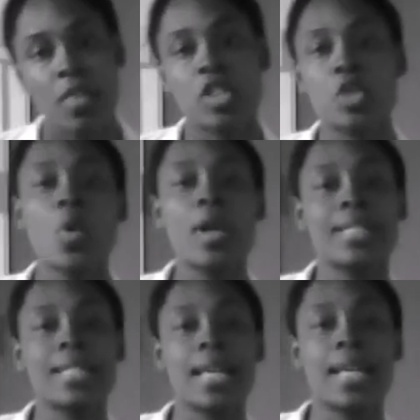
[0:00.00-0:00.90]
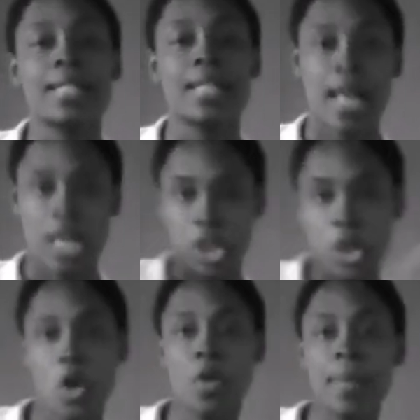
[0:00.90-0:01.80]
The sword says,
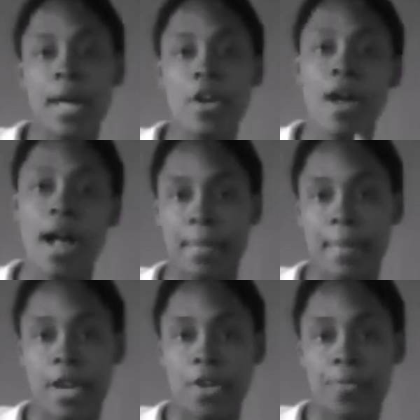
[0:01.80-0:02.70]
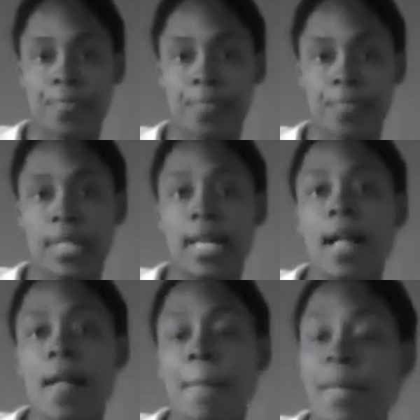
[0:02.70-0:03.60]
you don't matter, I matter.
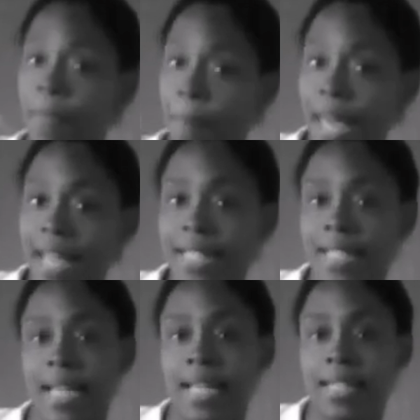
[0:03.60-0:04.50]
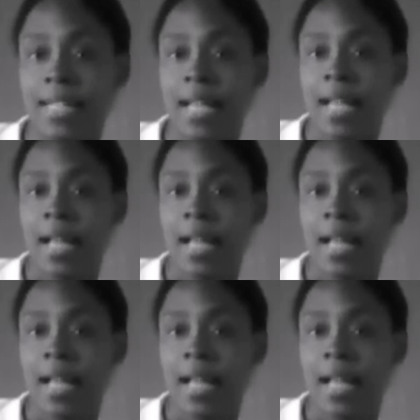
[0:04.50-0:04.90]
Yeah? But the pen says,